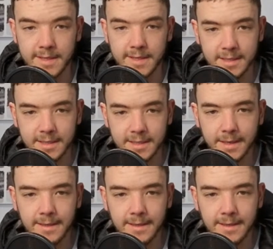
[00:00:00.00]
since the
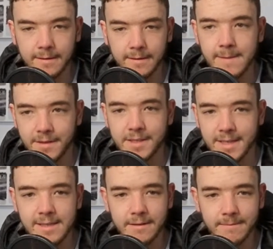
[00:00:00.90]
beginning game
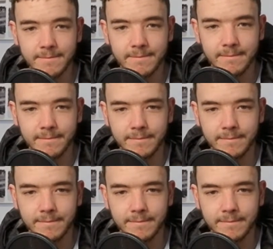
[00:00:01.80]
of the season.